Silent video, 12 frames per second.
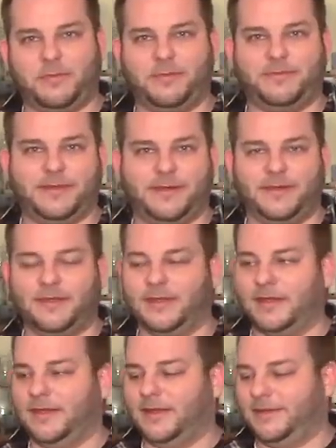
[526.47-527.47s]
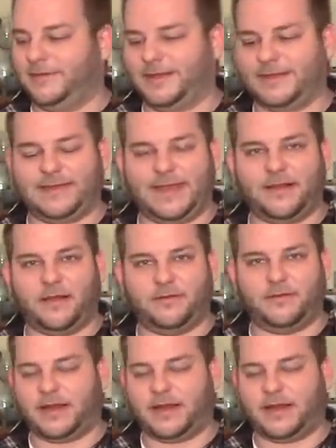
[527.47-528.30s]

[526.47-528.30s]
up to six, eight hundred.